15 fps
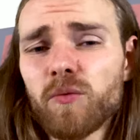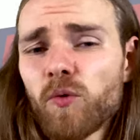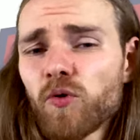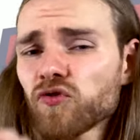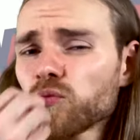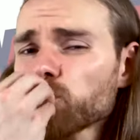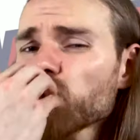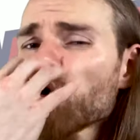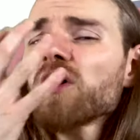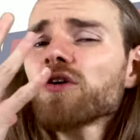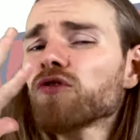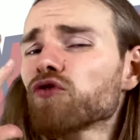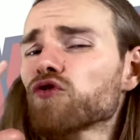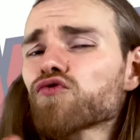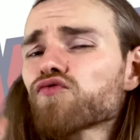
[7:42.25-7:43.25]
was
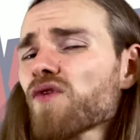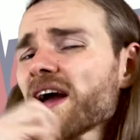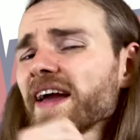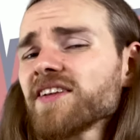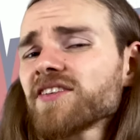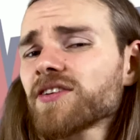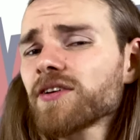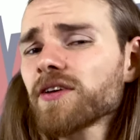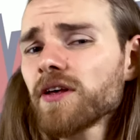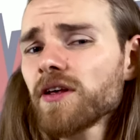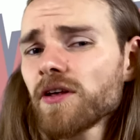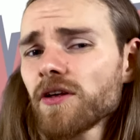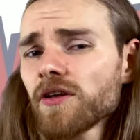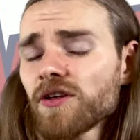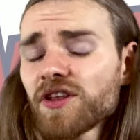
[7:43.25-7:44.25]
great.
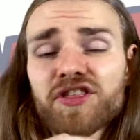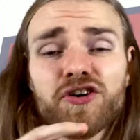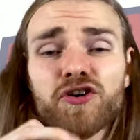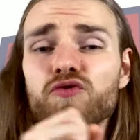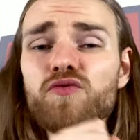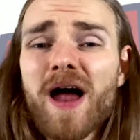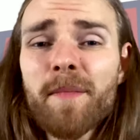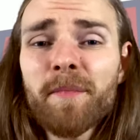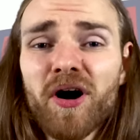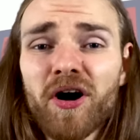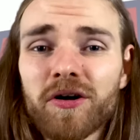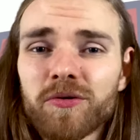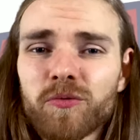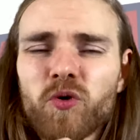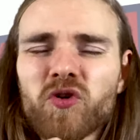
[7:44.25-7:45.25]
The
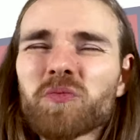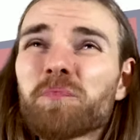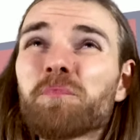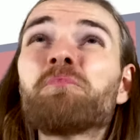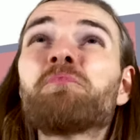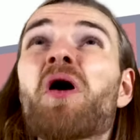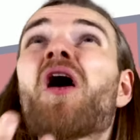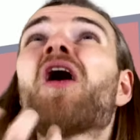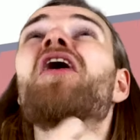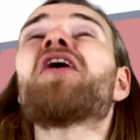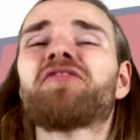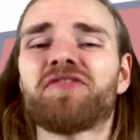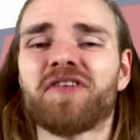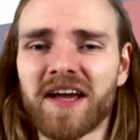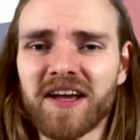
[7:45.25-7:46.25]
grammar was
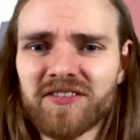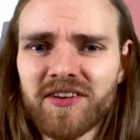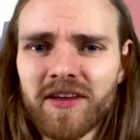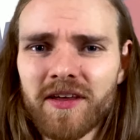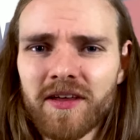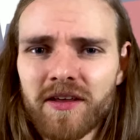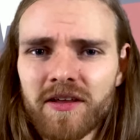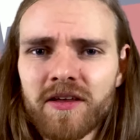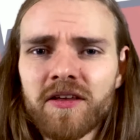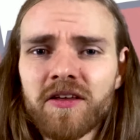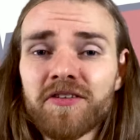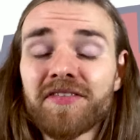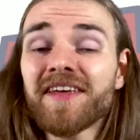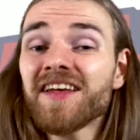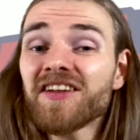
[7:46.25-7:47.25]
perfect.
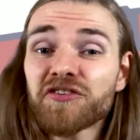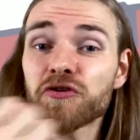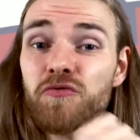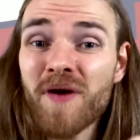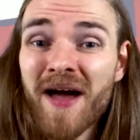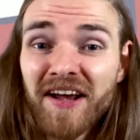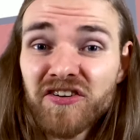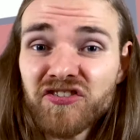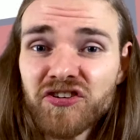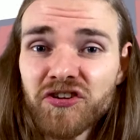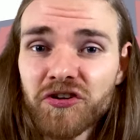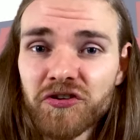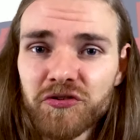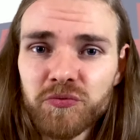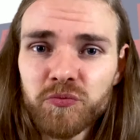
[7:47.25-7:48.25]
The
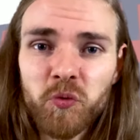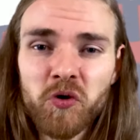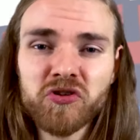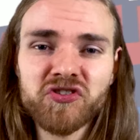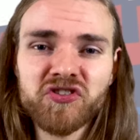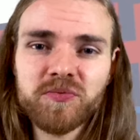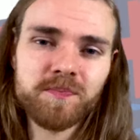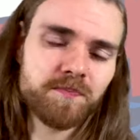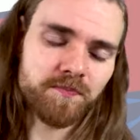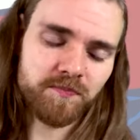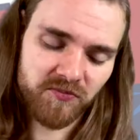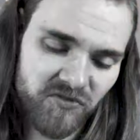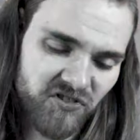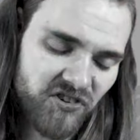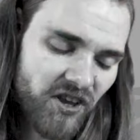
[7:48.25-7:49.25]
interaction was
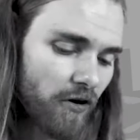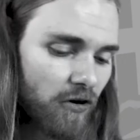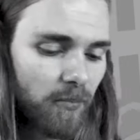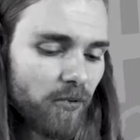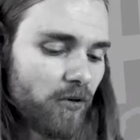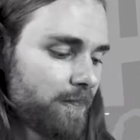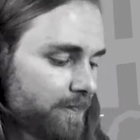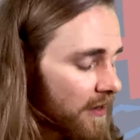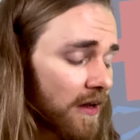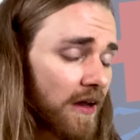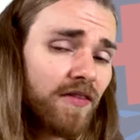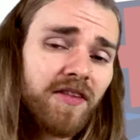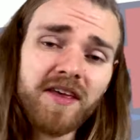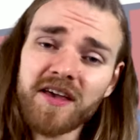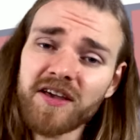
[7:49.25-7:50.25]
terrible.
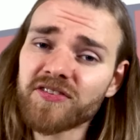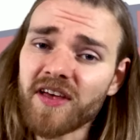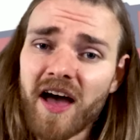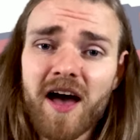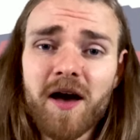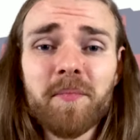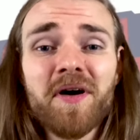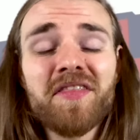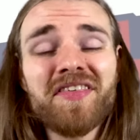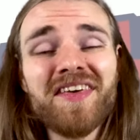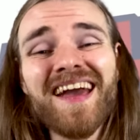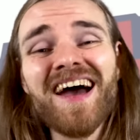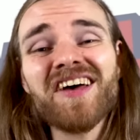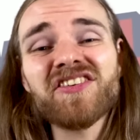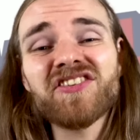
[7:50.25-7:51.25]
In the exam,
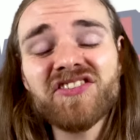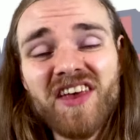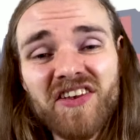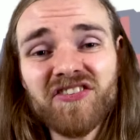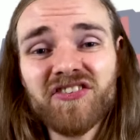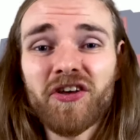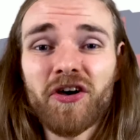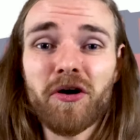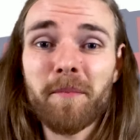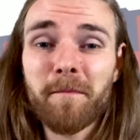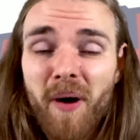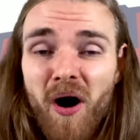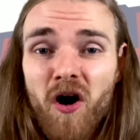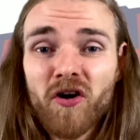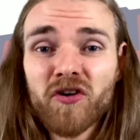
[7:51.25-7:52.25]
the assessor
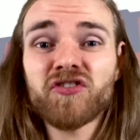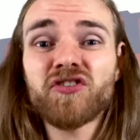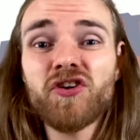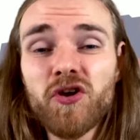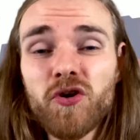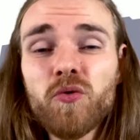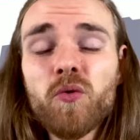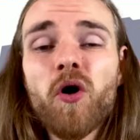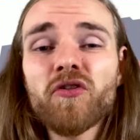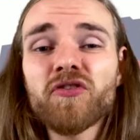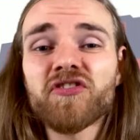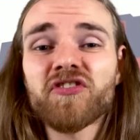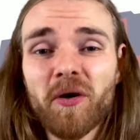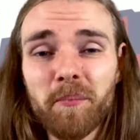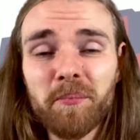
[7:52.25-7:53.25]
marks you on
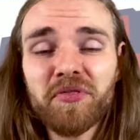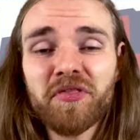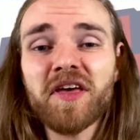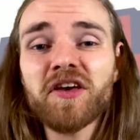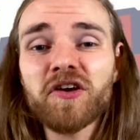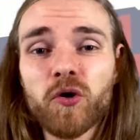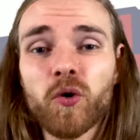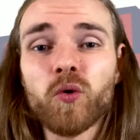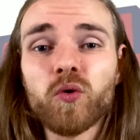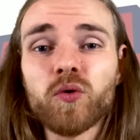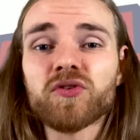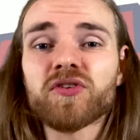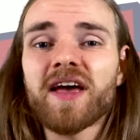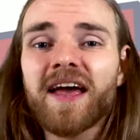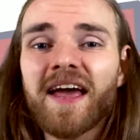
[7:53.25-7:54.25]
something
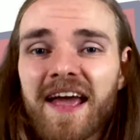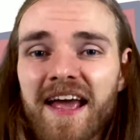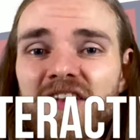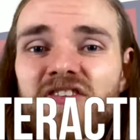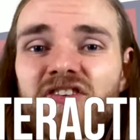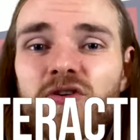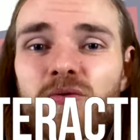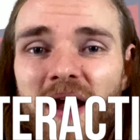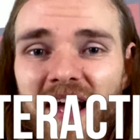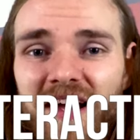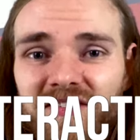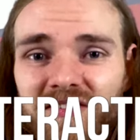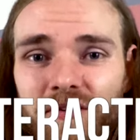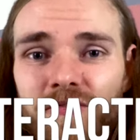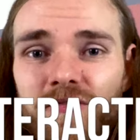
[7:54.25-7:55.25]
called
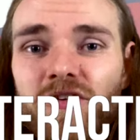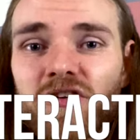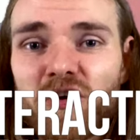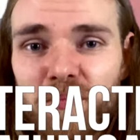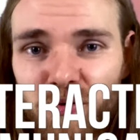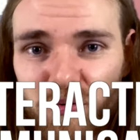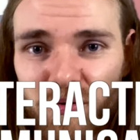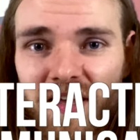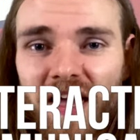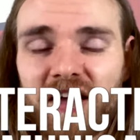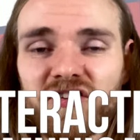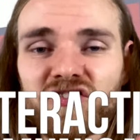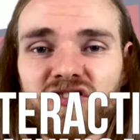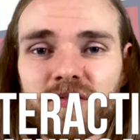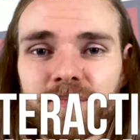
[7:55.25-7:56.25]
interactive
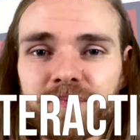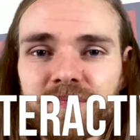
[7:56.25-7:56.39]
communication.